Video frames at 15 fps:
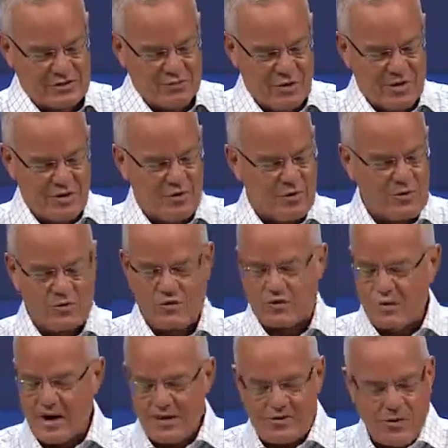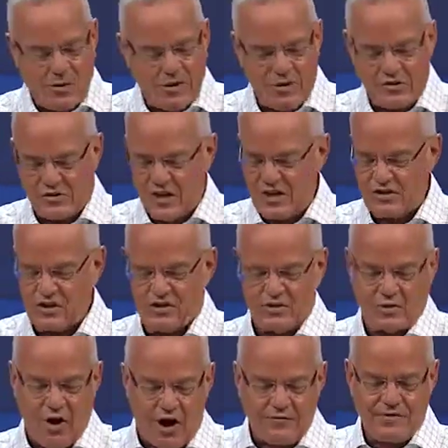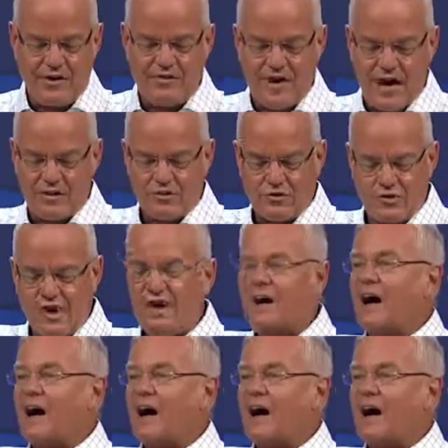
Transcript: one of the world's great organizations, lofty values,